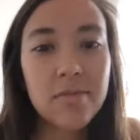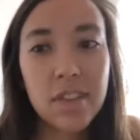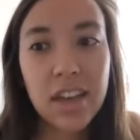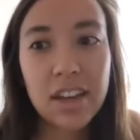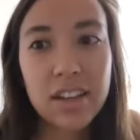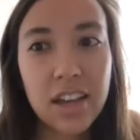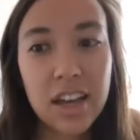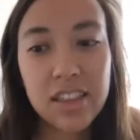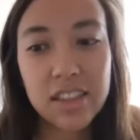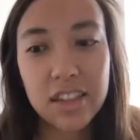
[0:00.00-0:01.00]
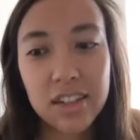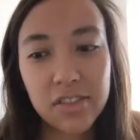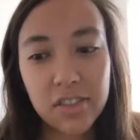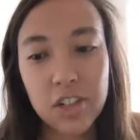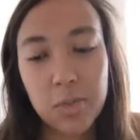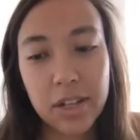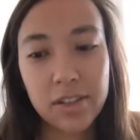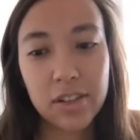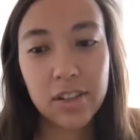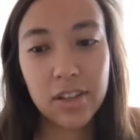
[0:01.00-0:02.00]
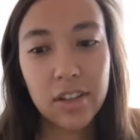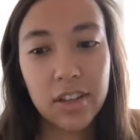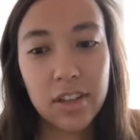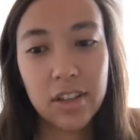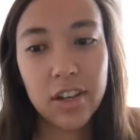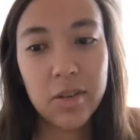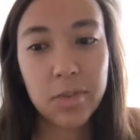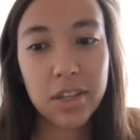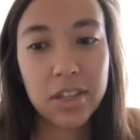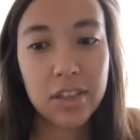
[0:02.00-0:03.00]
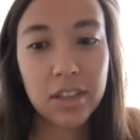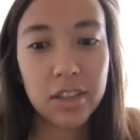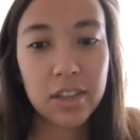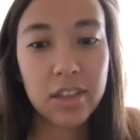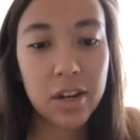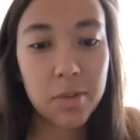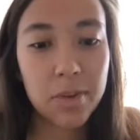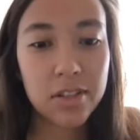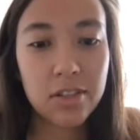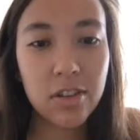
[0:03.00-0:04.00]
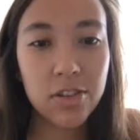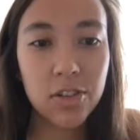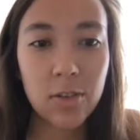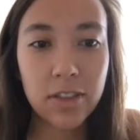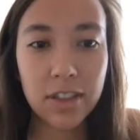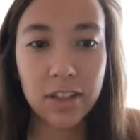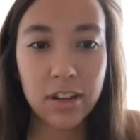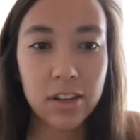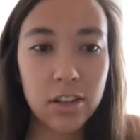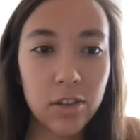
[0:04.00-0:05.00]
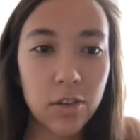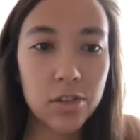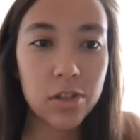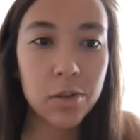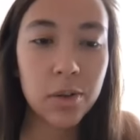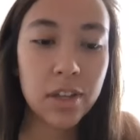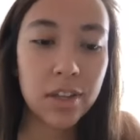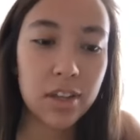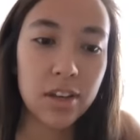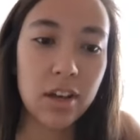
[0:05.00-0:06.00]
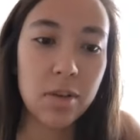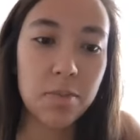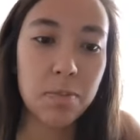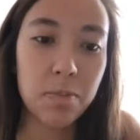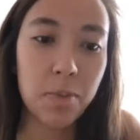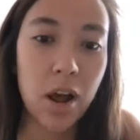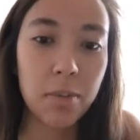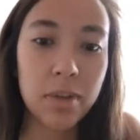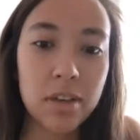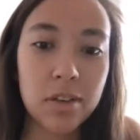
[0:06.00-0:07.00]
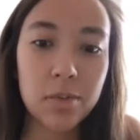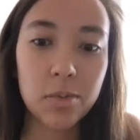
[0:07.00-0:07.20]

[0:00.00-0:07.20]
Yeah, and I think that definitely depends on the therapist you go to and the clinic you go to. You probably,